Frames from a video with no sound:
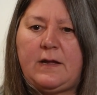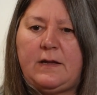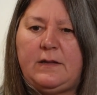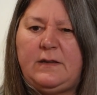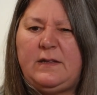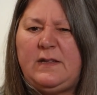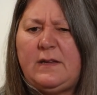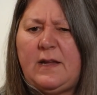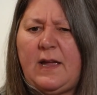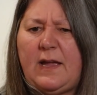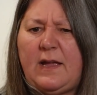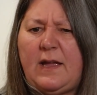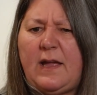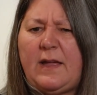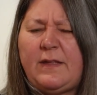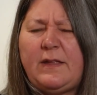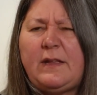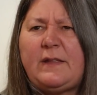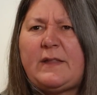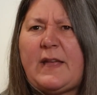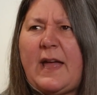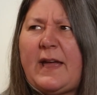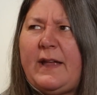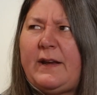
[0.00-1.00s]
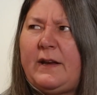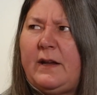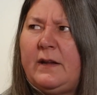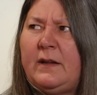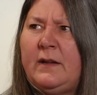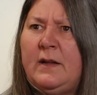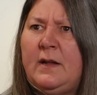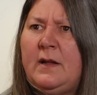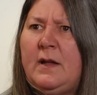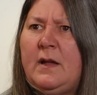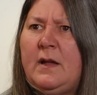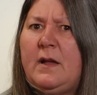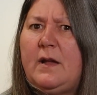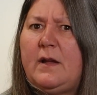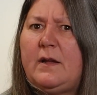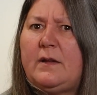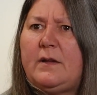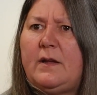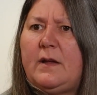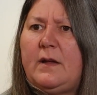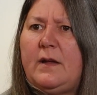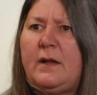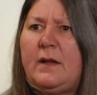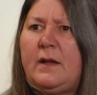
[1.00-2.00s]
And I think they had a
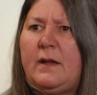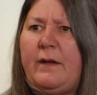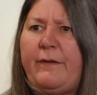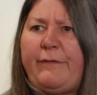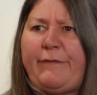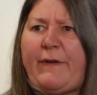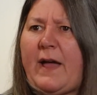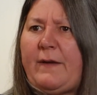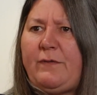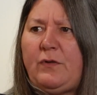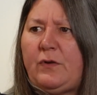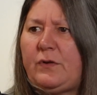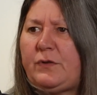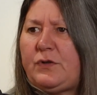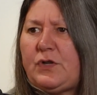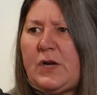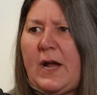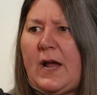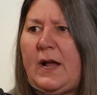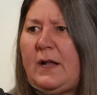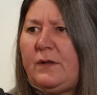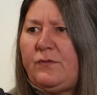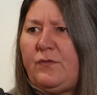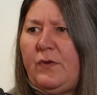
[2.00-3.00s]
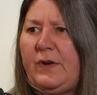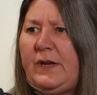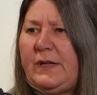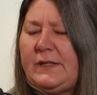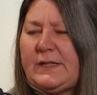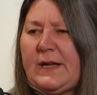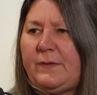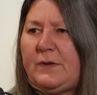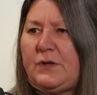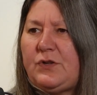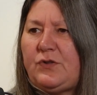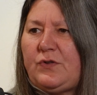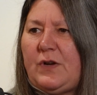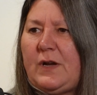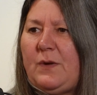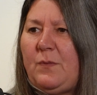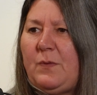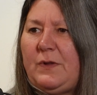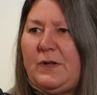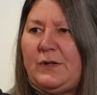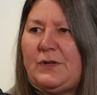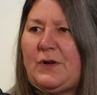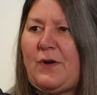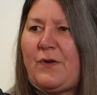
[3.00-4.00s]
5-year-old child running down the street
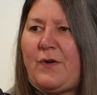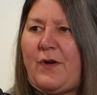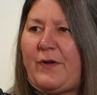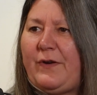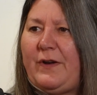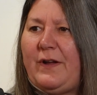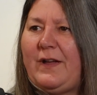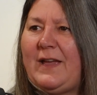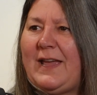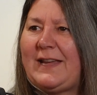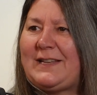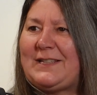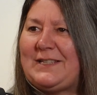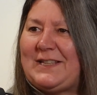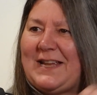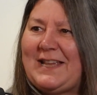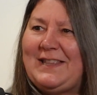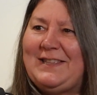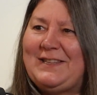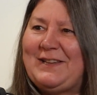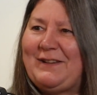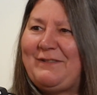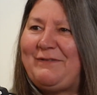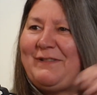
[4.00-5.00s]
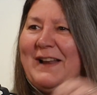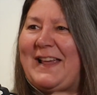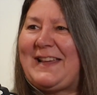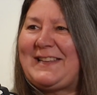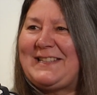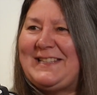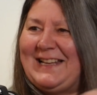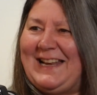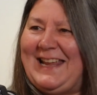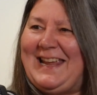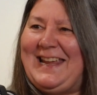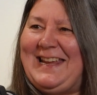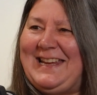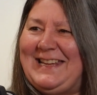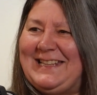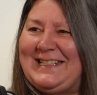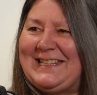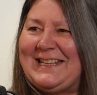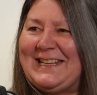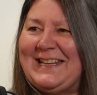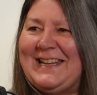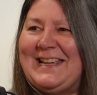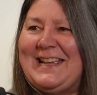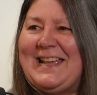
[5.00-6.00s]
with a dog on an extender flexi lead,